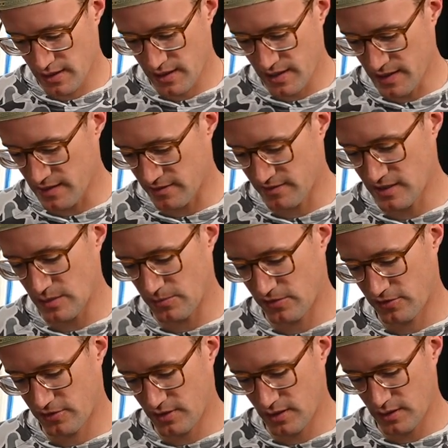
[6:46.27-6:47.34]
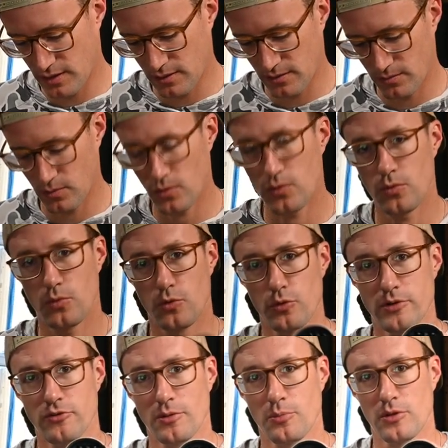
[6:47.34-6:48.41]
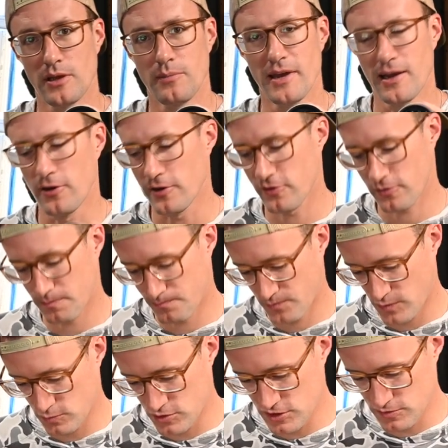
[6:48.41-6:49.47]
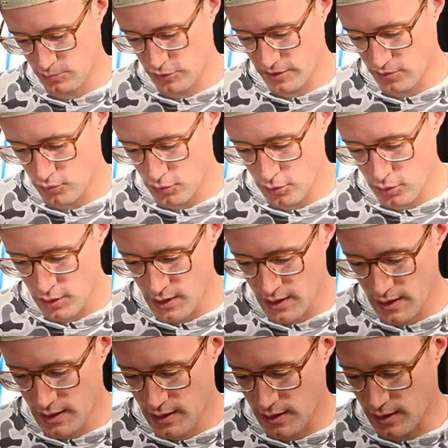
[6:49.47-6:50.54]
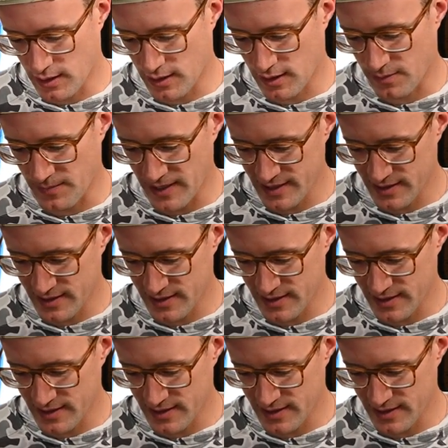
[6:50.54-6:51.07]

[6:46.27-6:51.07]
it accepts 3 AAA batteries, which is pretty cool. I